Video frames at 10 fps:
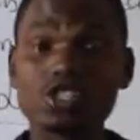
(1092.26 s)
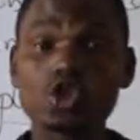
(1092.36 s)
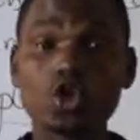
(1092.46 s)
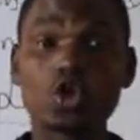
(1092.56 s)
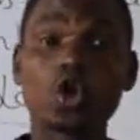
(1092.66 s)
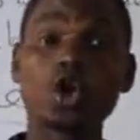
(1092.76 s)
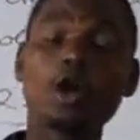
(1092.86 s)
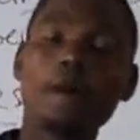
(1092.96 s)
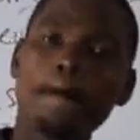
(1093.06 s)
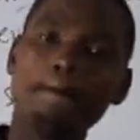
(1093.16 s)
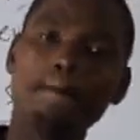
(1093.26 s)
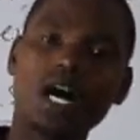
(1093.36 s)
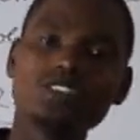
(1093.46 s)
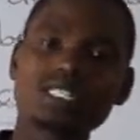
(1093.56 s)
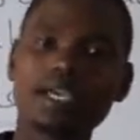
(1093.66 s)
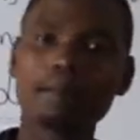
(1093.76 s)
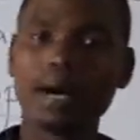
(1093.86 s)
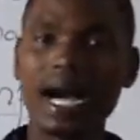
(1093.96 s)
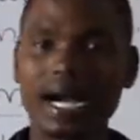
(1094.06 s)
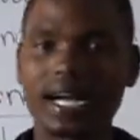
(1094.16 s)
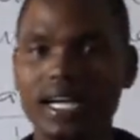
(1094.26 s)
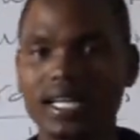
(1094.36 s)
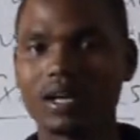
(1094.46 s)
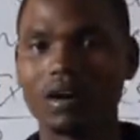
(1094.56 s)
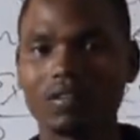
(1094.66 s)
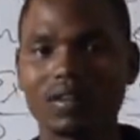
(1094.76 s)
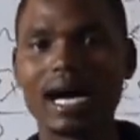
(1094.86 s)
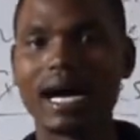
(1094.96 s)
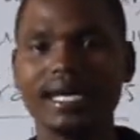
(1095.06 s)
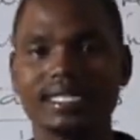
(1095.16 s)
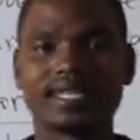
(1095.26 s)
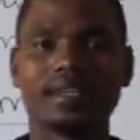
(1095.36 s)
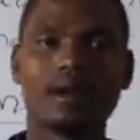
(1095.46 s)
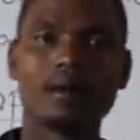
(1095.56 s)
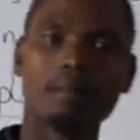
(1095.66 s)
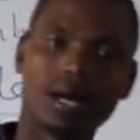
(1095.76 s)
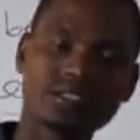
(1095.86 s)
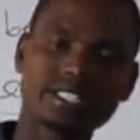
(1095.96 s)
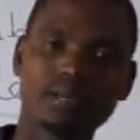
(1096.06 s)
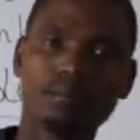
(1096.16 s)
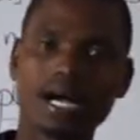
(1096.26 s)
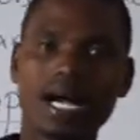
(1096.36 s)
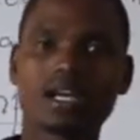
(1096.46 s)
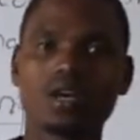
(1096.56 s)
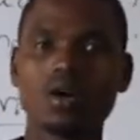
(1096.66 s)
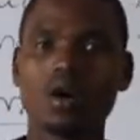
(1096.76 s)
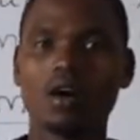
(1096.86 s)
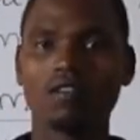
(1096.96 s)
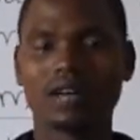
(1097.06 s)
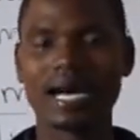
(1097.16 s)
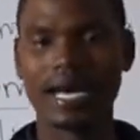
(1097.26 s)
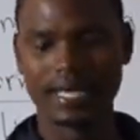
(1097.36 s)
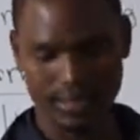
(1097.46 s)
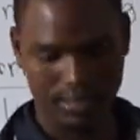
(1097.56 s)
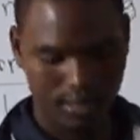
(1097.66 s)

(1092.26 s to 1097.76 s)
is also called bouncing back of light. Bouncing back of light.